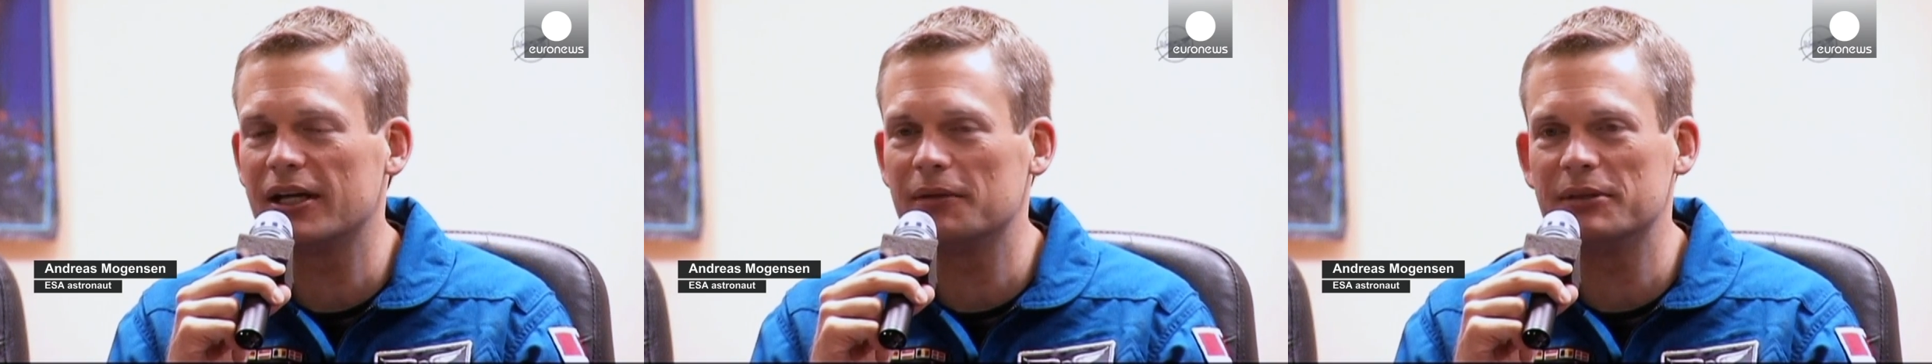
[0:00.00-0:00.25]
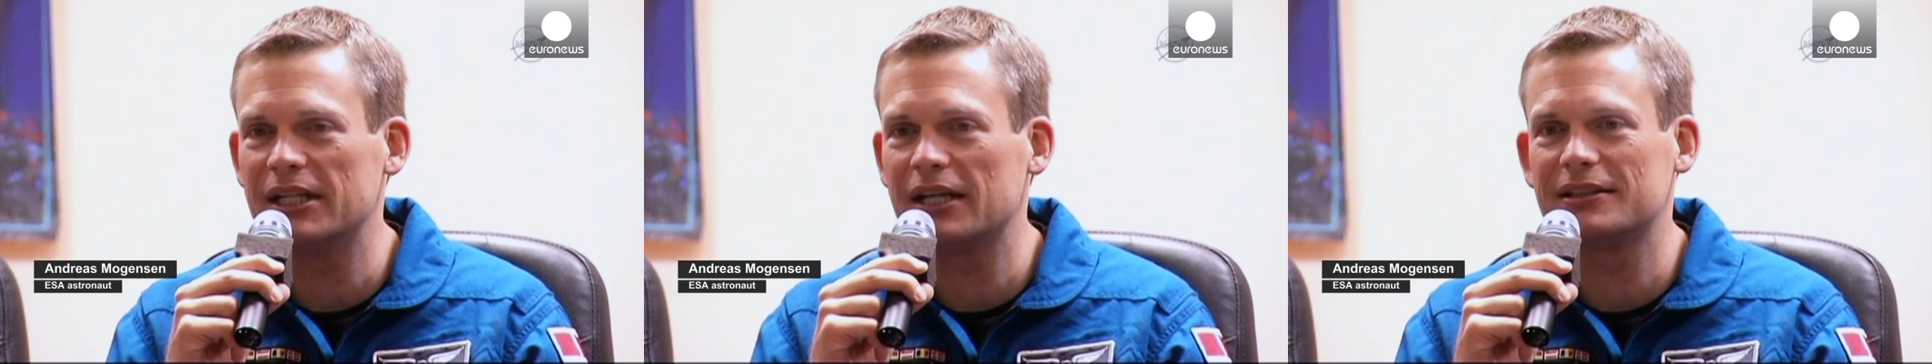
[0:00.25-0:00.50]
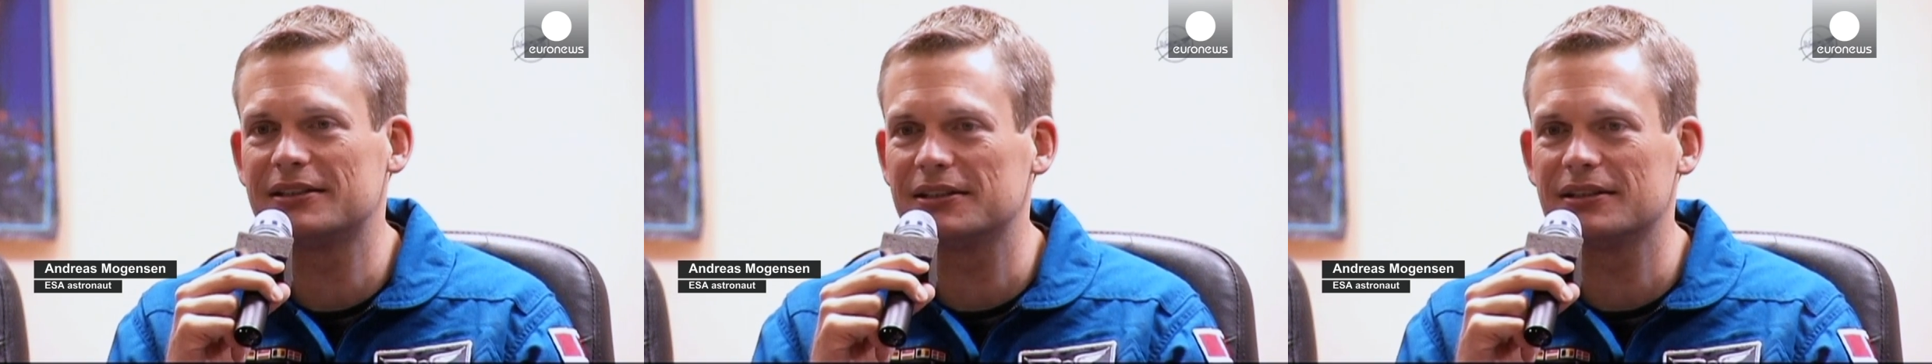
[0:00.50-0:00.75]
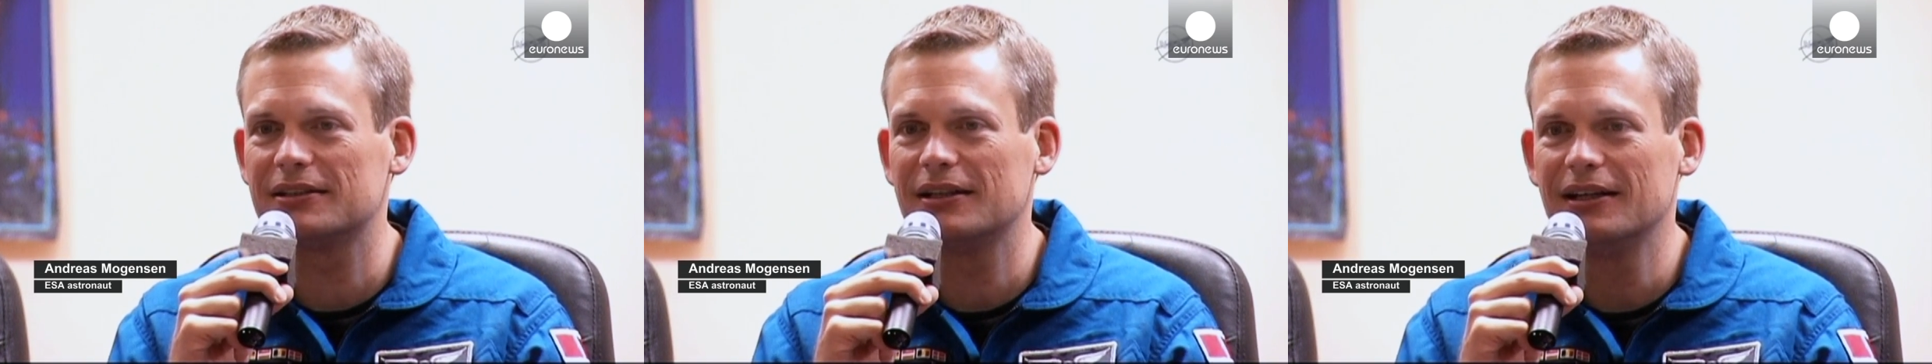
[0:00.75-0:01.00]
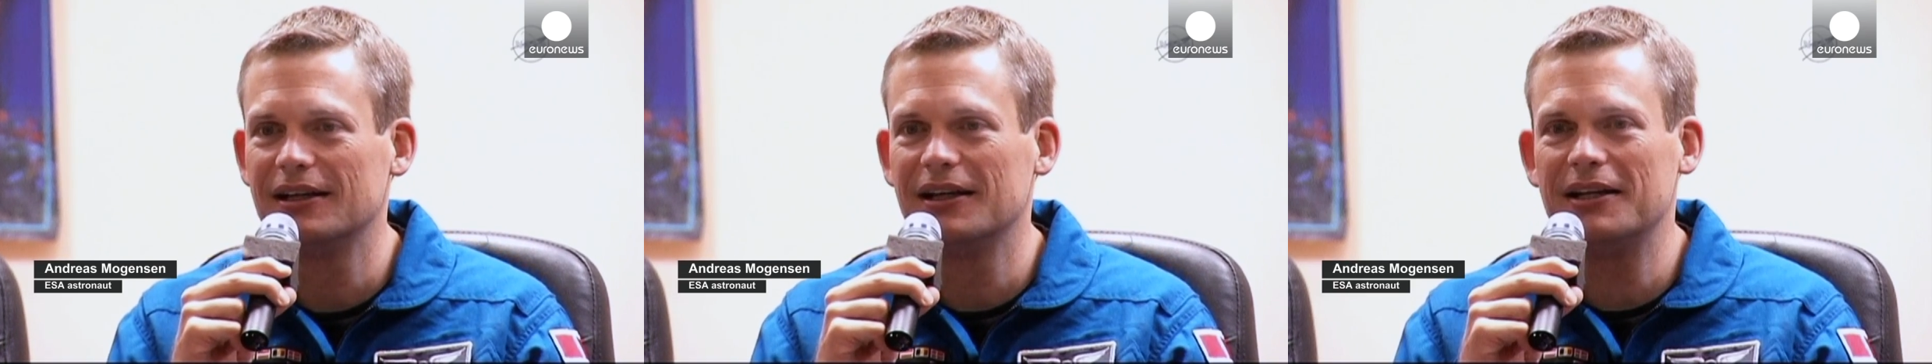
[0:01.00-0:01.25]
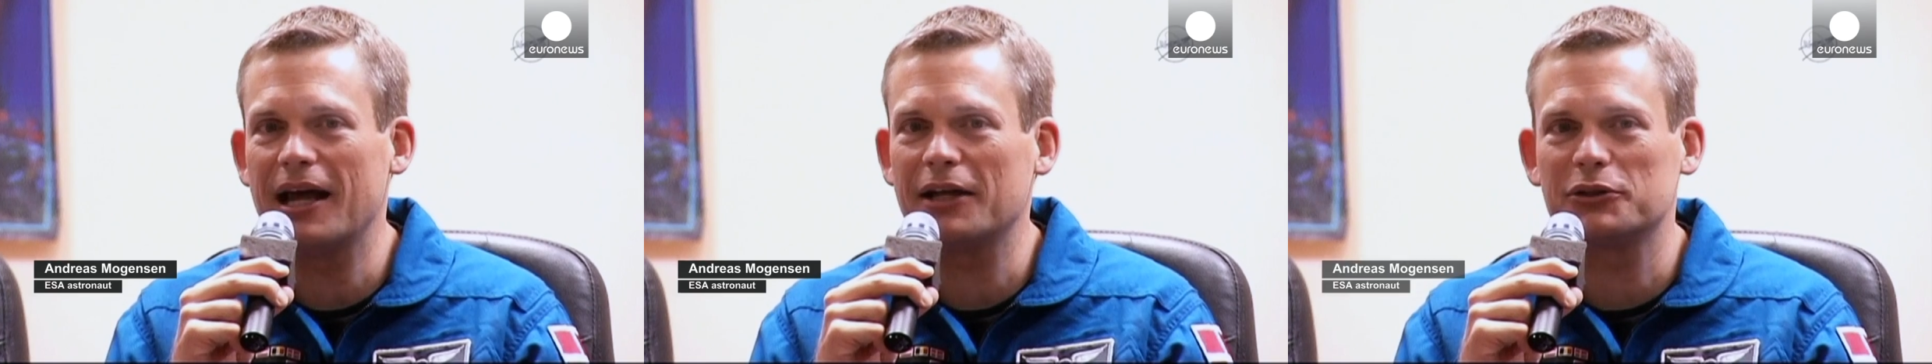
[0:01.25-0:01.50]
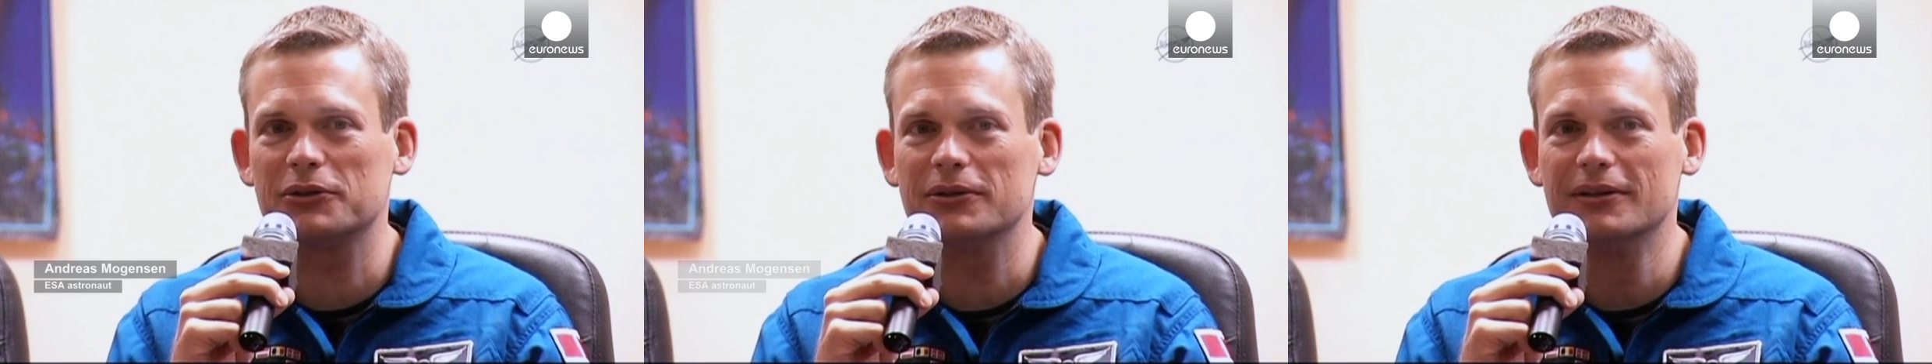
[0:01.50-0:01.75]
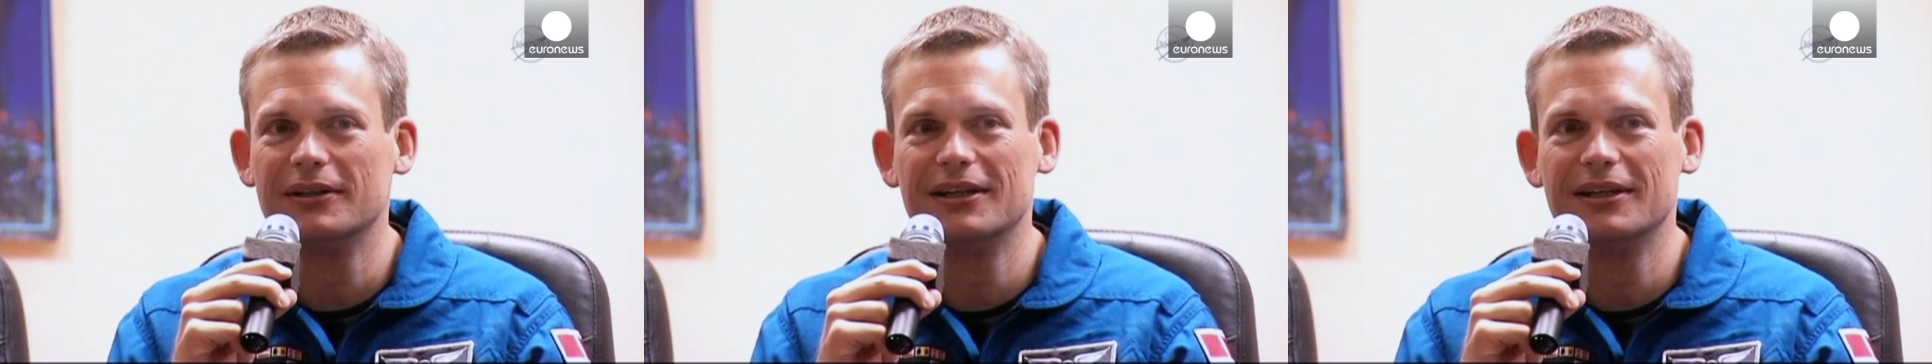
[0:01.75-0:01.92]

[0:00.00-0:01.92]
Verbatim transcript: I mean, that's just natural.